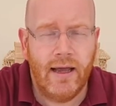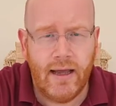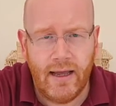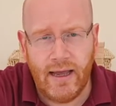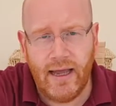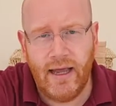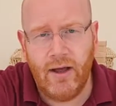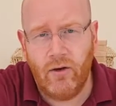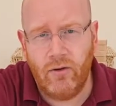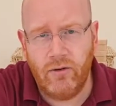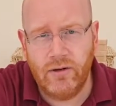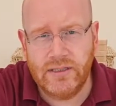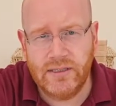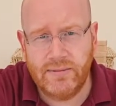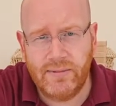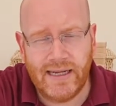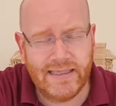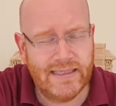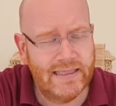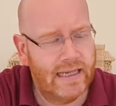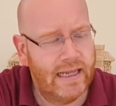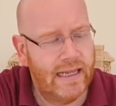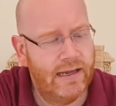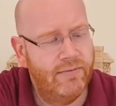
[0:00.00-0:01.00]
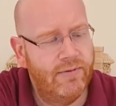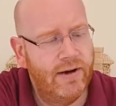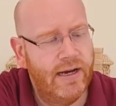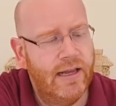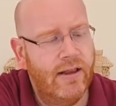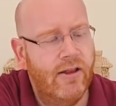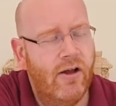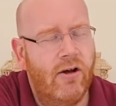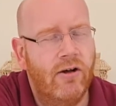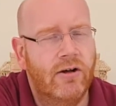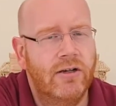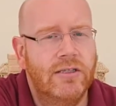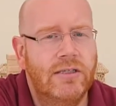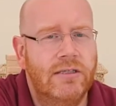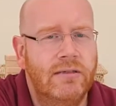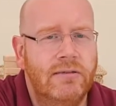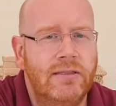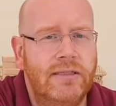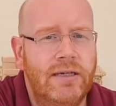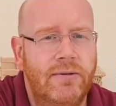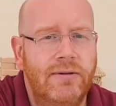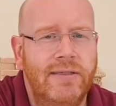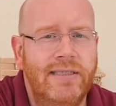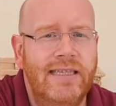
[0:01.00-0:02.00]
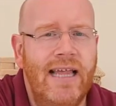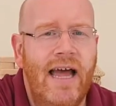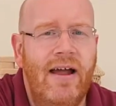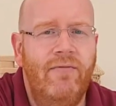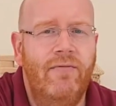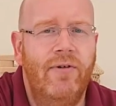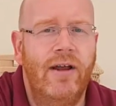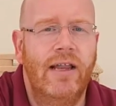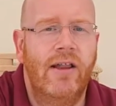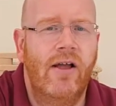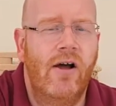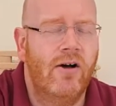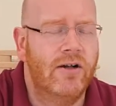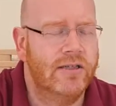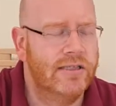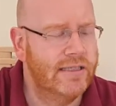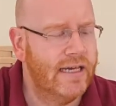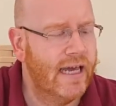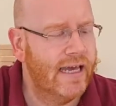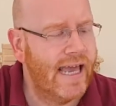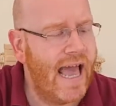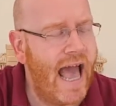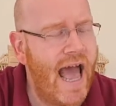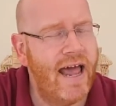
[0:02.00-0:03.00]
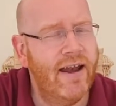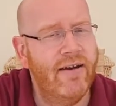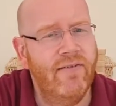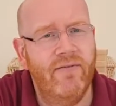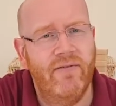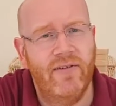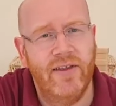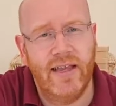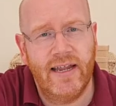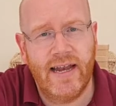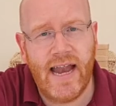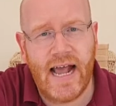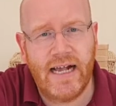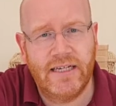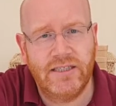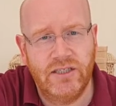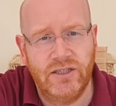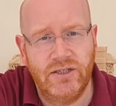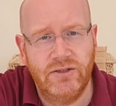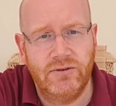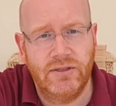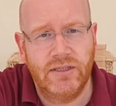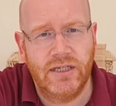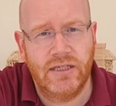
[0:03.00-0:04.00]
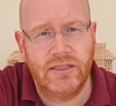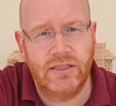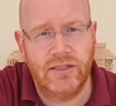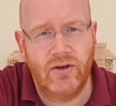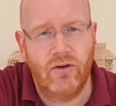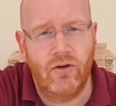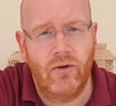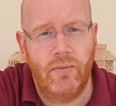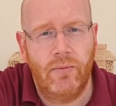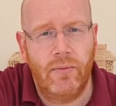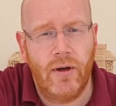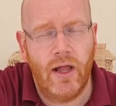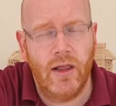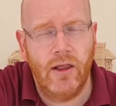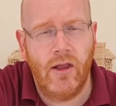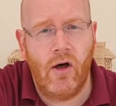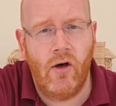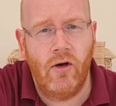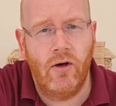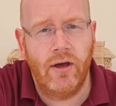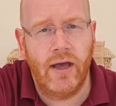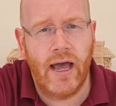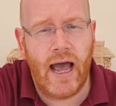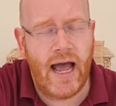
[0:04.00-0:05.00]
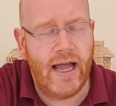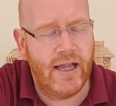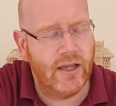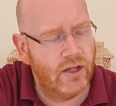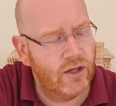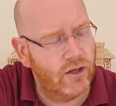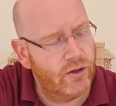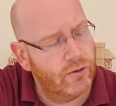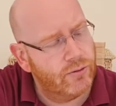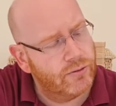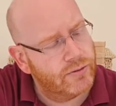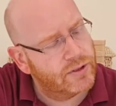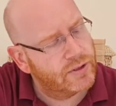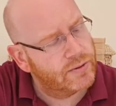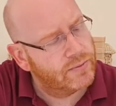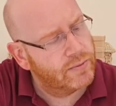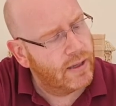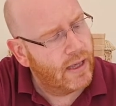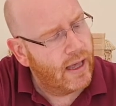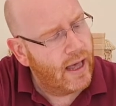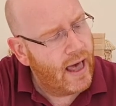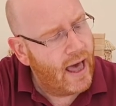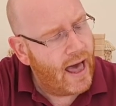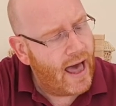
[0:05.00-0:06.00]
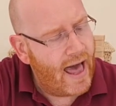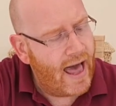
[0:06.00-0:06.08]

it automatically relocks. So it's then relocked again for the next user to come along and use.